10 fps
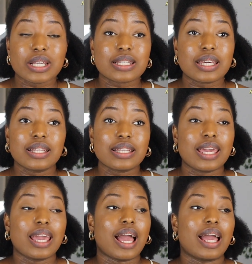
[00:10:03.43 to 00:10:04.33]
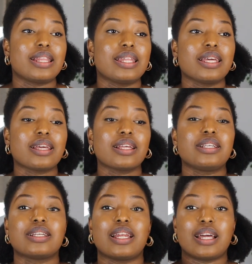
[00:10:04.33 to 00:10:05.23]
Skincare, I think,
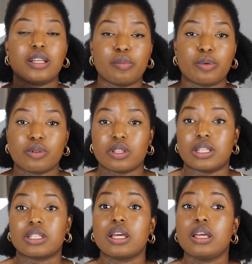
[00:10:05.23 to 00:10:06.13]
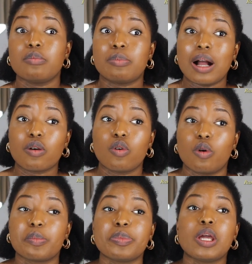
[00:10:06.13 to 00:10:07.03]
is a learning process. Back
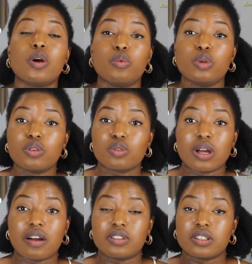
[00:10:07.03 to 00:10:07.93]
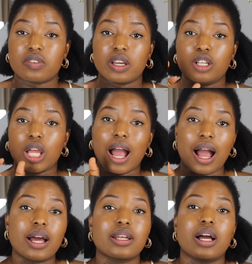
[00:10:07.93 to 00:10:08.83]
home, we used to have this very
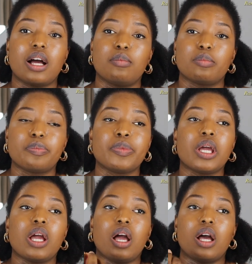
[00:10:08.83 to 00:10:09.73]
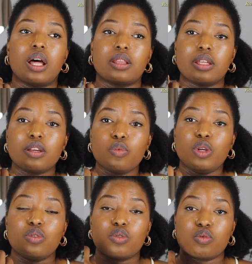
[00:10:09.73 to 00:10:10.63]
hard thing
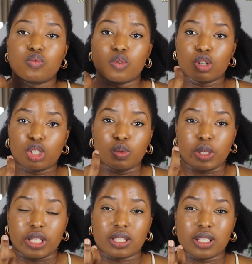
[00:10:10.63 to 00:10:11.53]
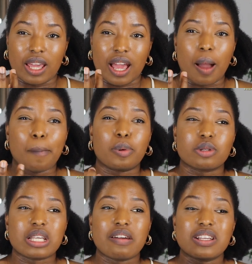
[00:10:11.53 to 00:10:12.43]
we used to wash with, yeah,
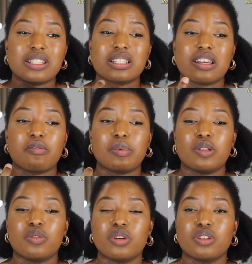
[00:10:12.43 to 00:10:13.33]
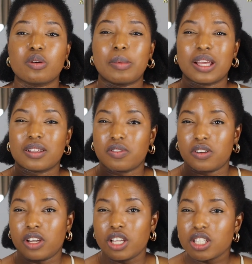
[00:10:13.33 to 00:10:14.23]
but ever since I've been doing some
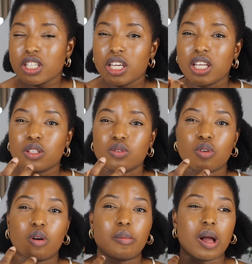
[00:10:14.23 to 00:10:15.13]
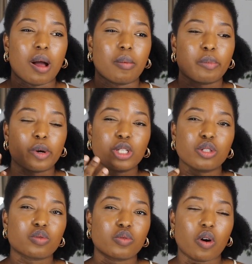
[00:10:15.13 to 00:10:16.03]
exfoliating, some
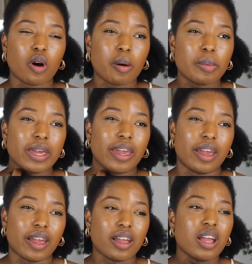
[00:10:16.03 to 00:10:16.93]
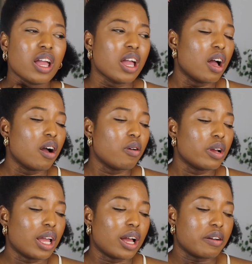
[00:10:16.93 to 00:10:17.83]
body scrub here,
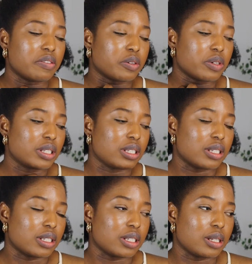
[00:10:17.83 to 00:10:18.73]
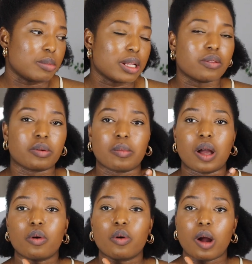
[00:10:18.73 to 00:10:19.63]
oh yeah, I forgot it is in the bathroom,
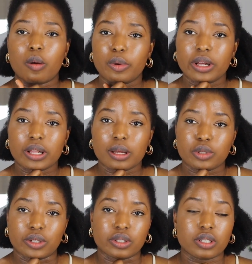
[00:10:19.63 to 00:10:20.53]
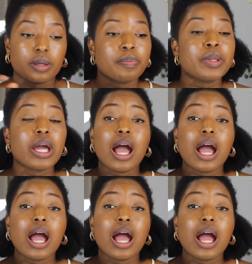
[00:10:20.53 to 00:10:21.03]
I'll bring them shortly.